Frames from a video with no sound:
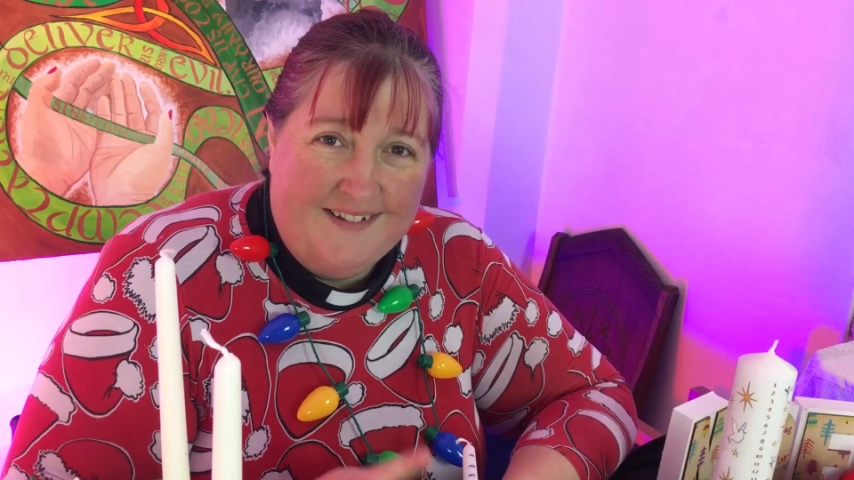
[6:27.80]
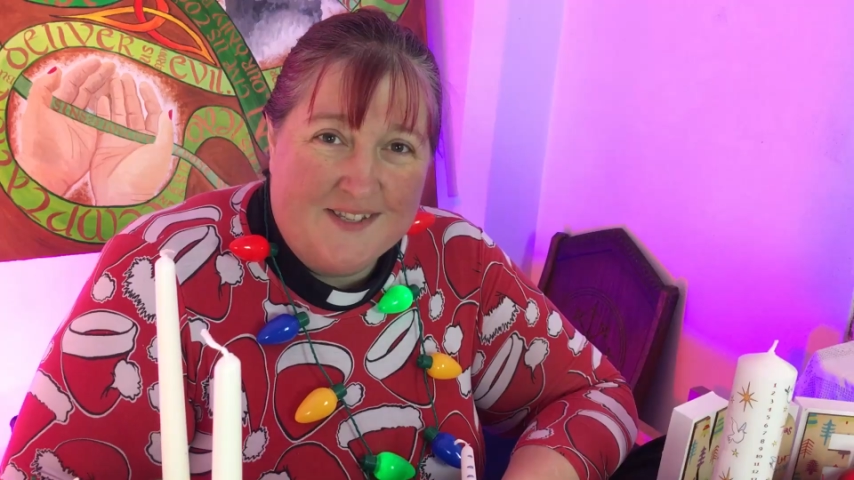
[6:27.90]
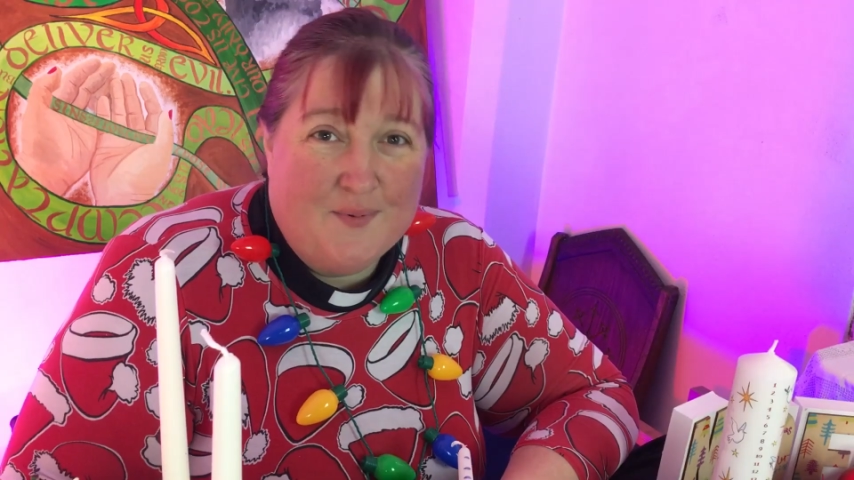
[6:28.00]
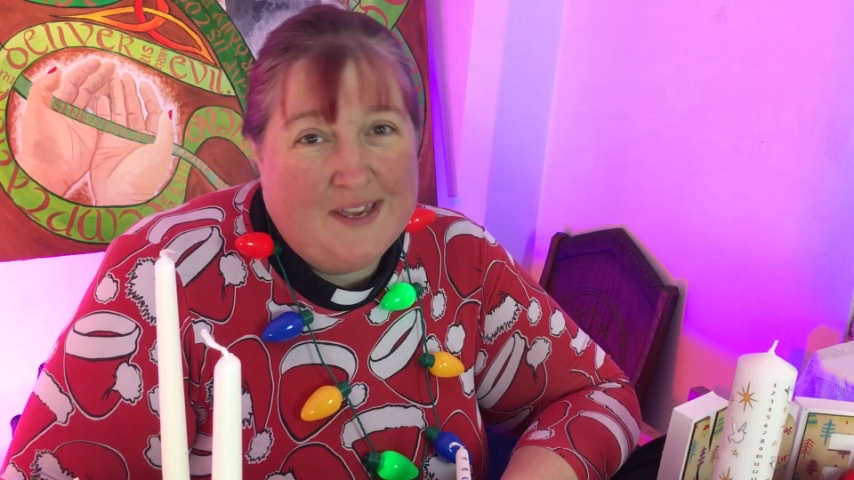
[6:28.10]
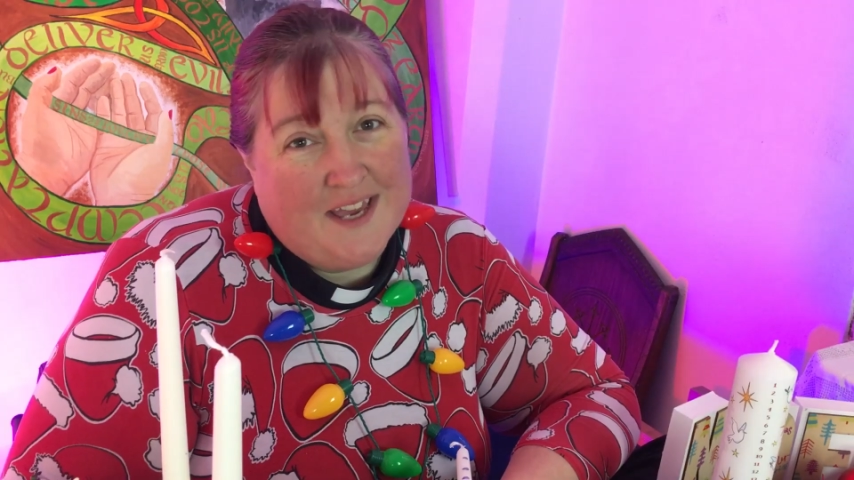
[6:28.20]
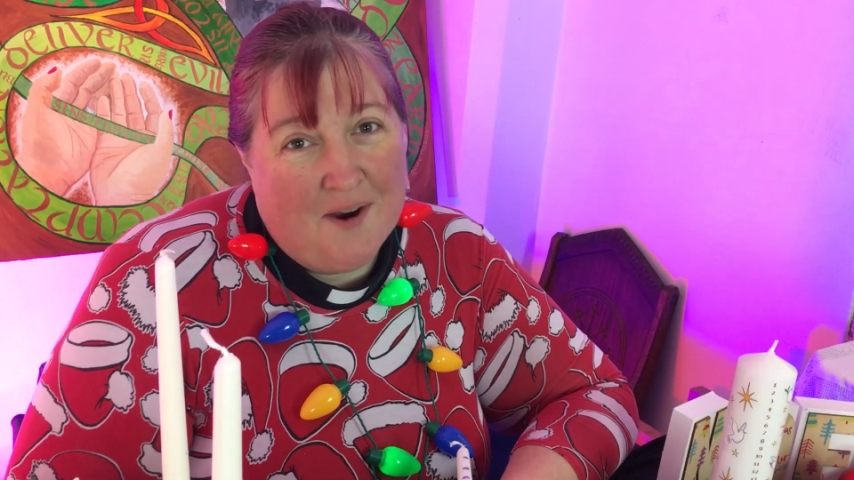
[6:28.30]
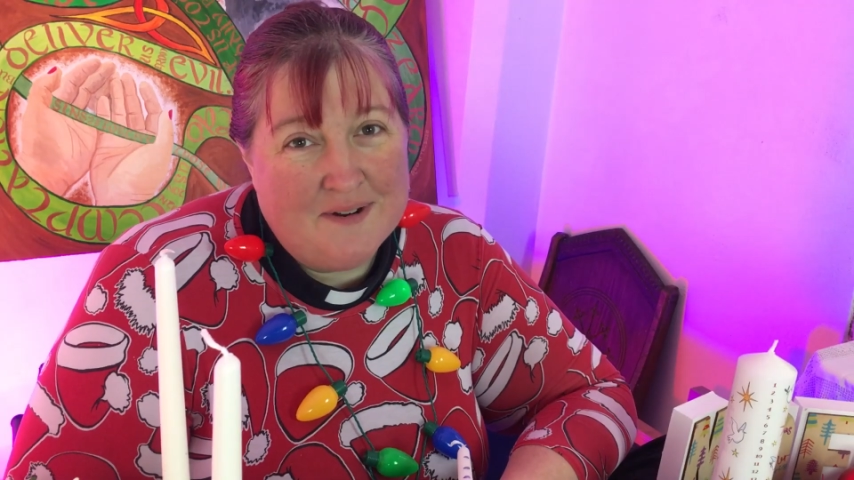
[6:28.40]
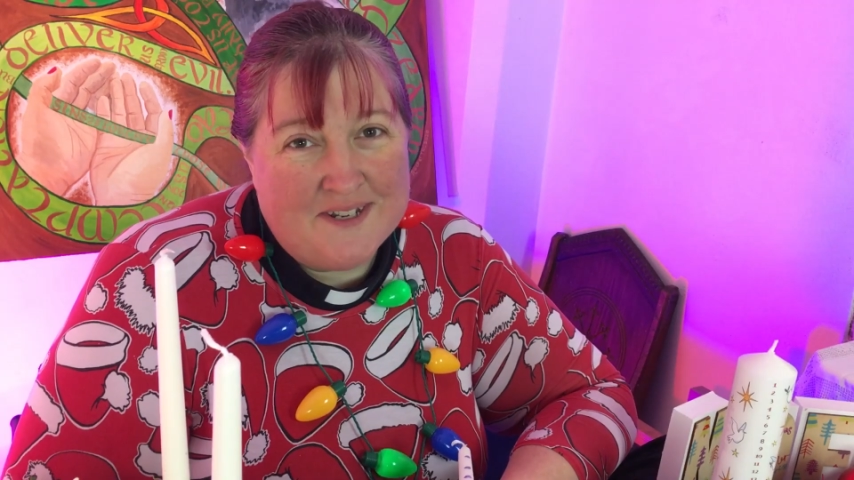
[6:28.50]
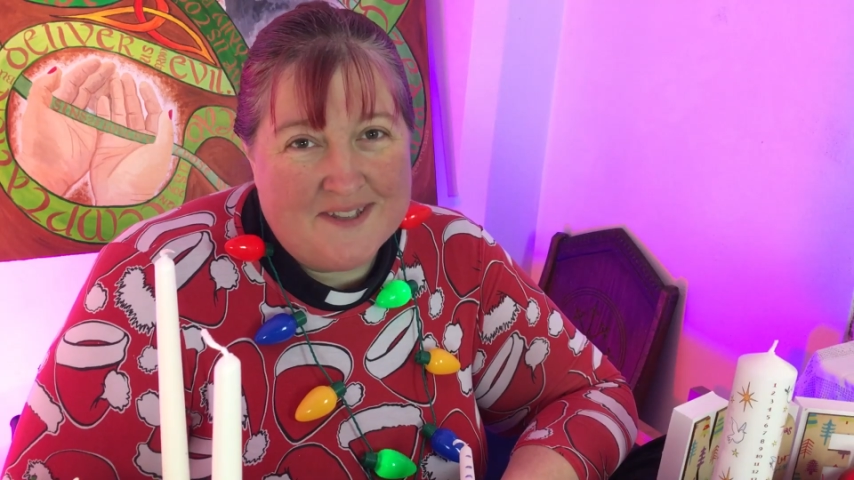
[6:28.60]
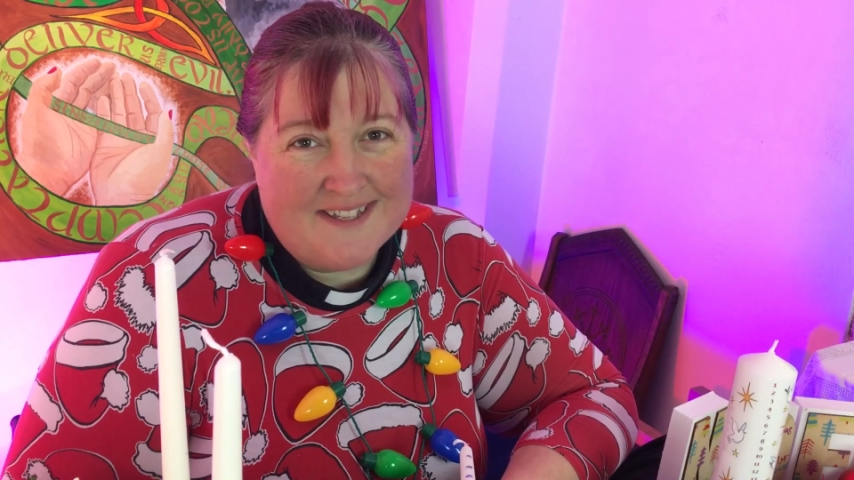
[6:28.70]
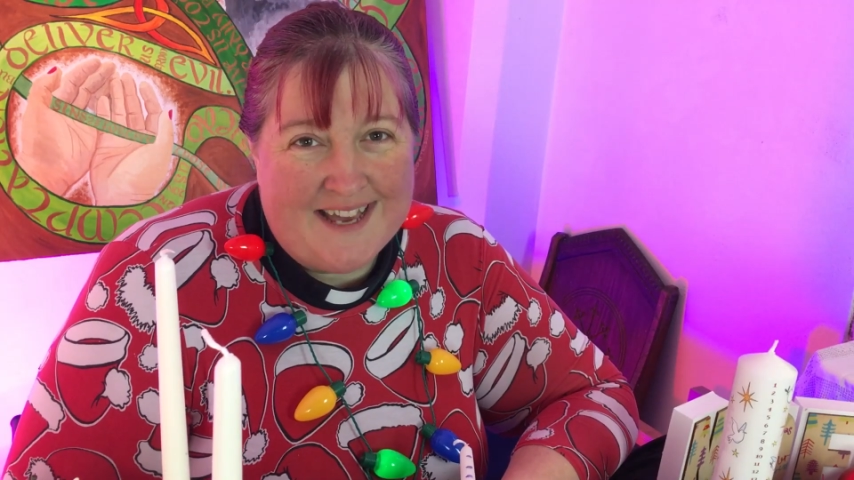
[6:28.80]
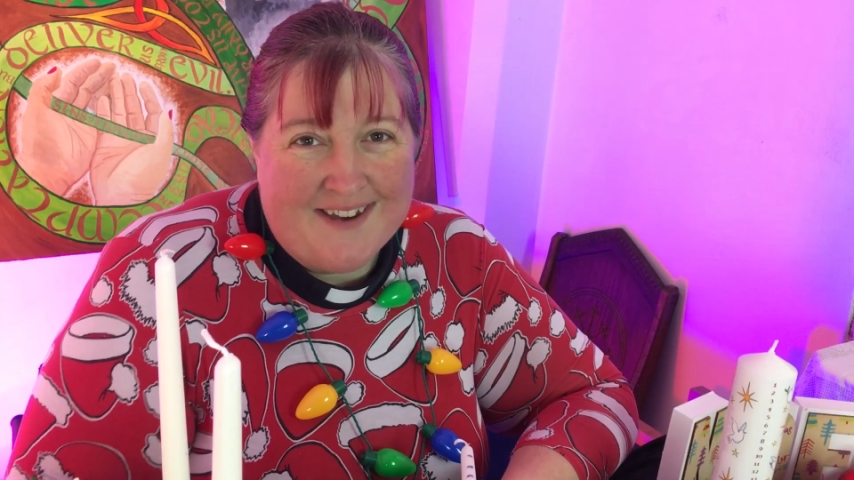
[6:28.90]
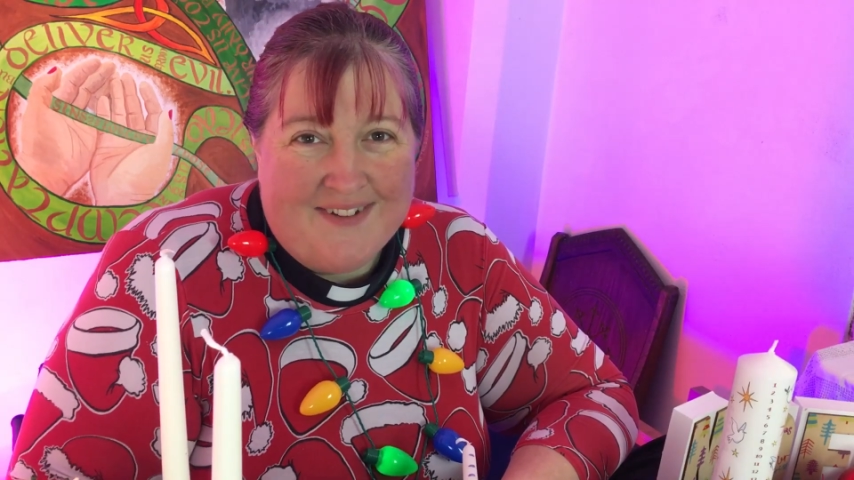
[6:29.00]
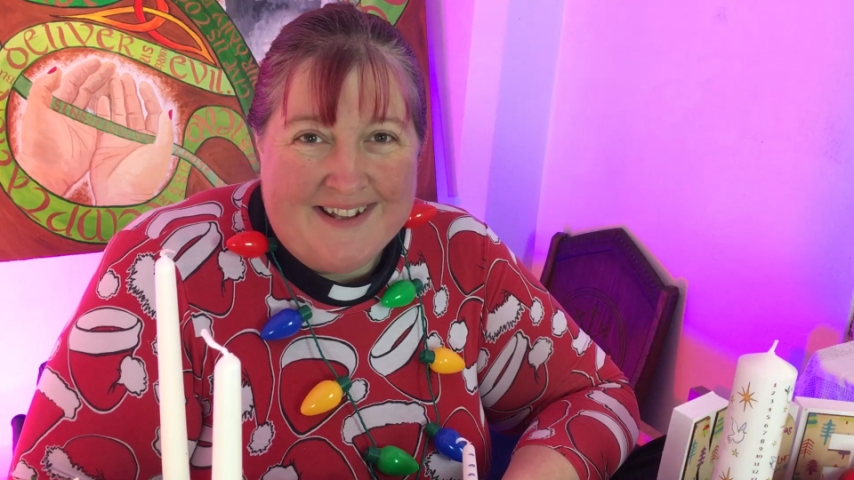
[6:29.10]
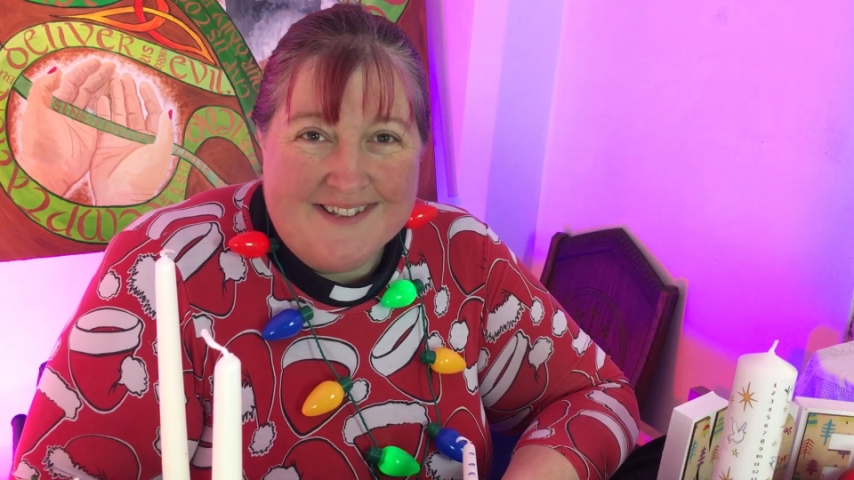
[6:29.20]
So we encourage you this
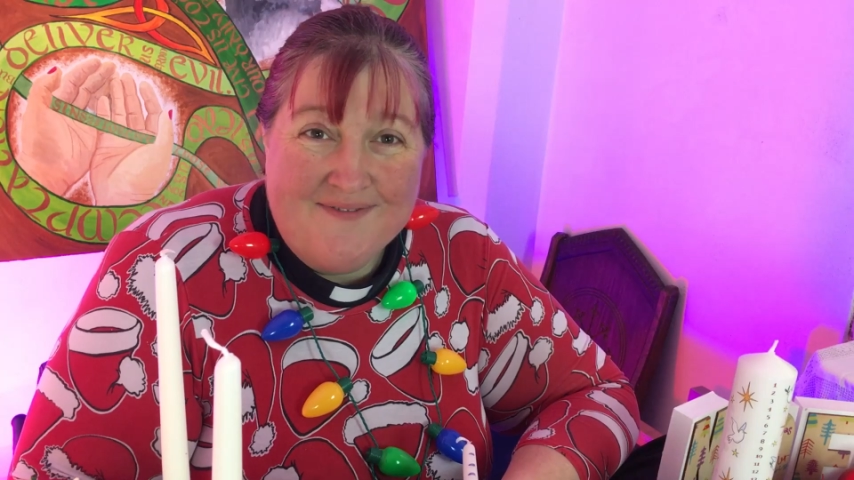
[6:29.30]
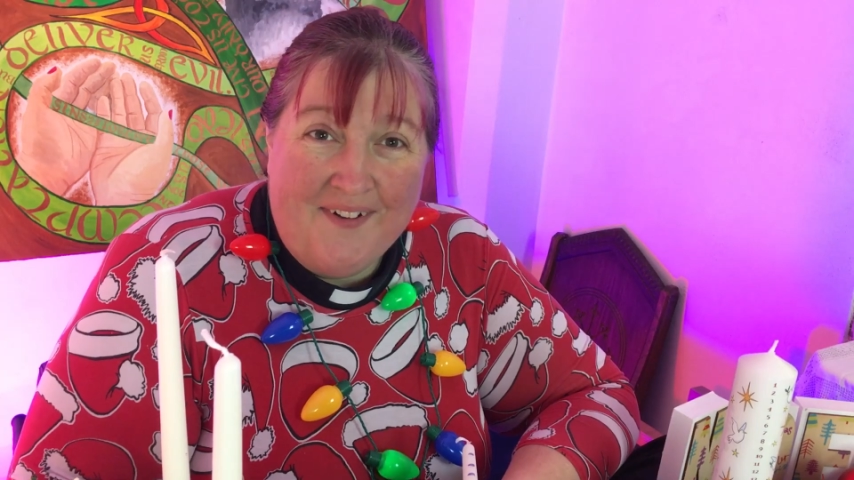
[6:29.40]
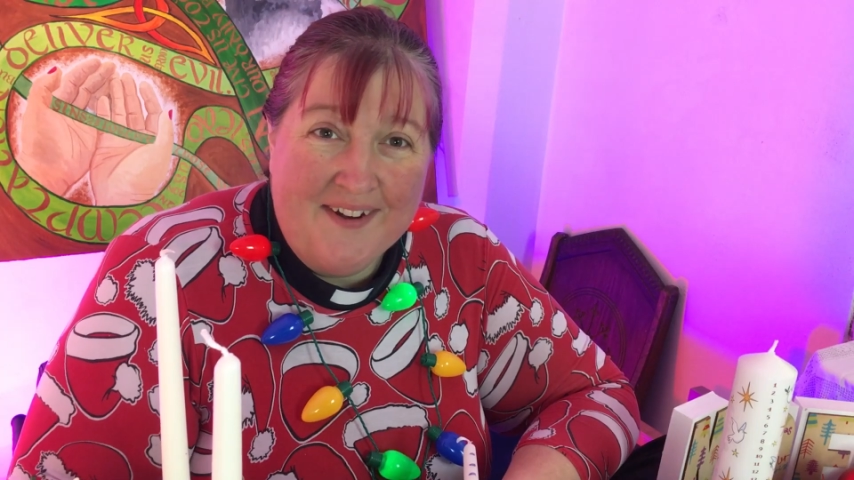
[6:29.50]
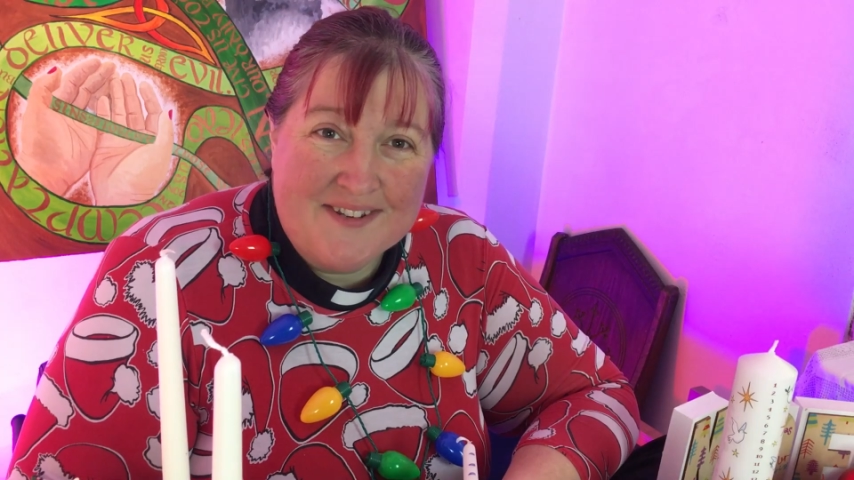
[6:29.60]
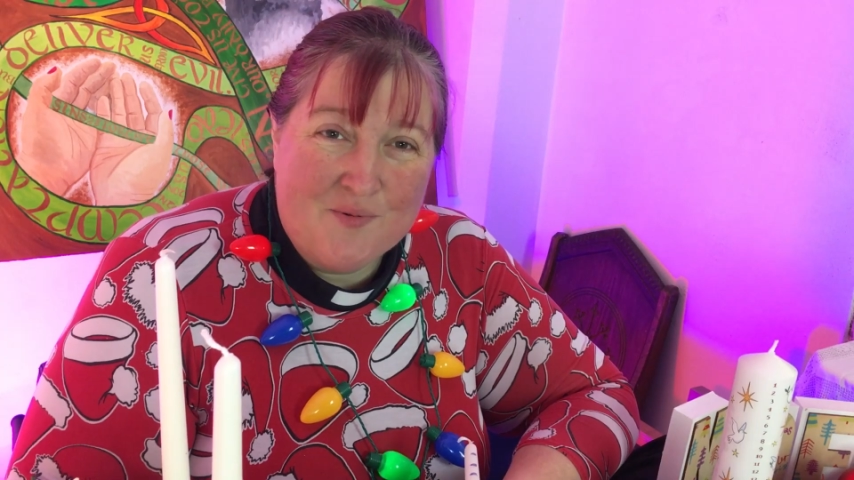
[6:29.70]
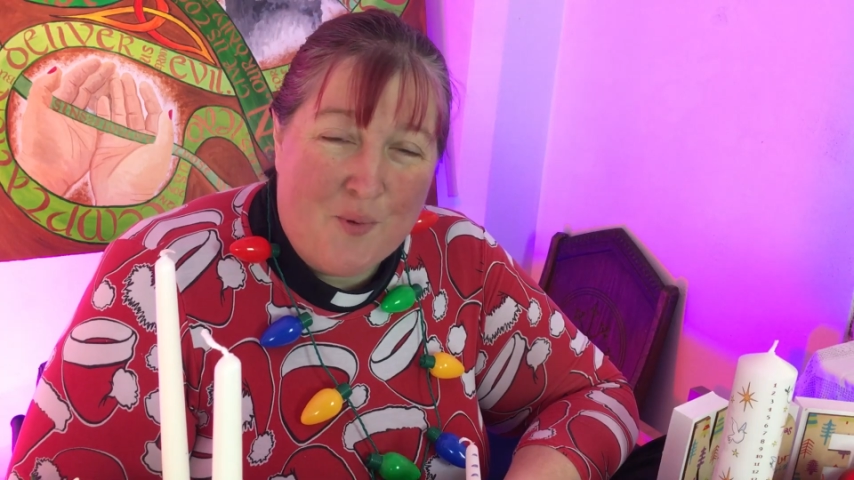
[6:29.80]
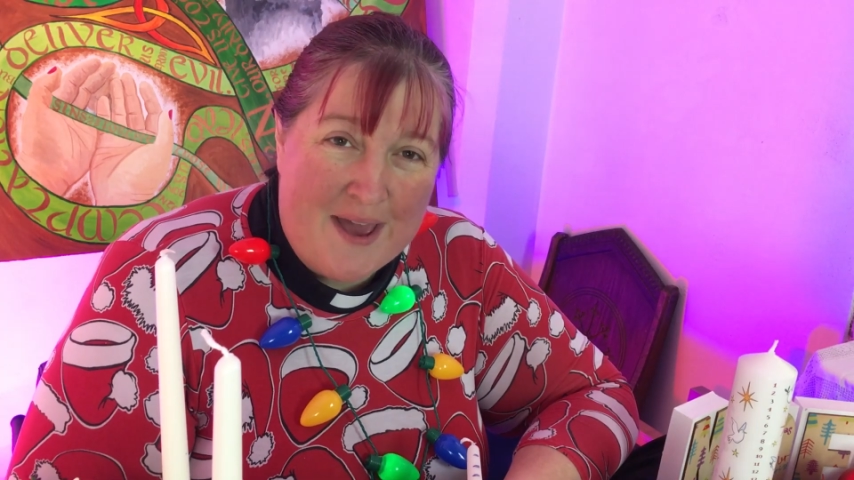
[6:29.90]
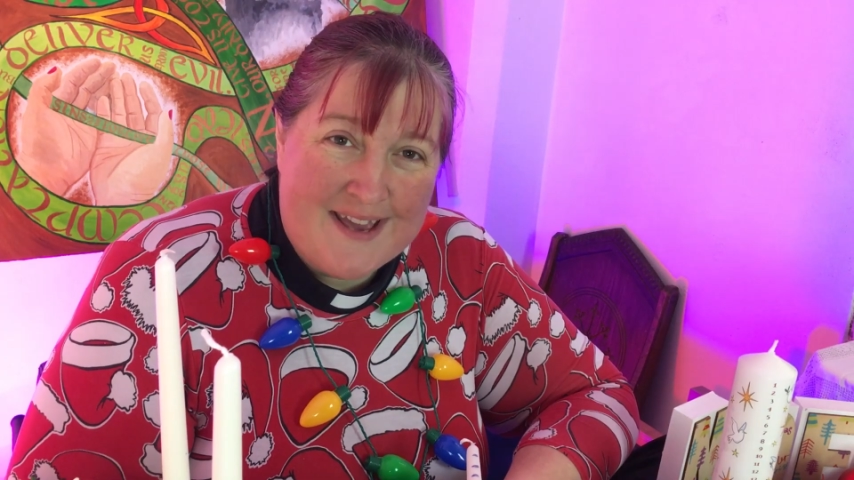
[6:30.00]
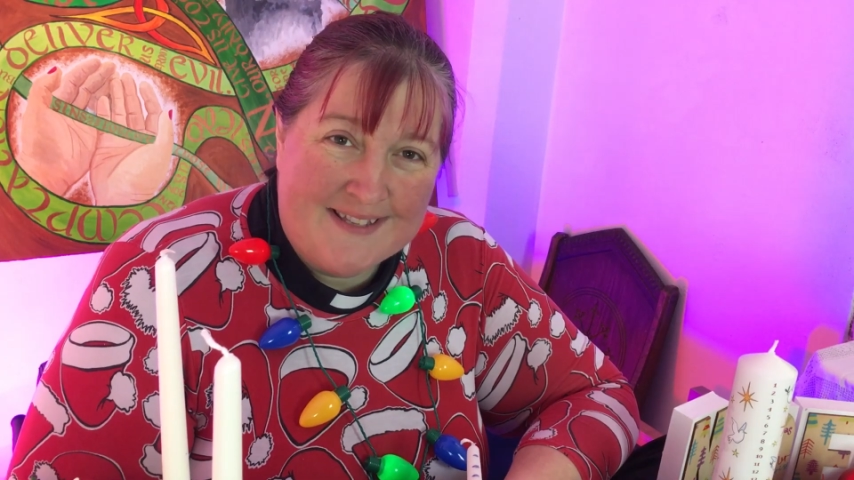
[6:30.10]
Advent to find a way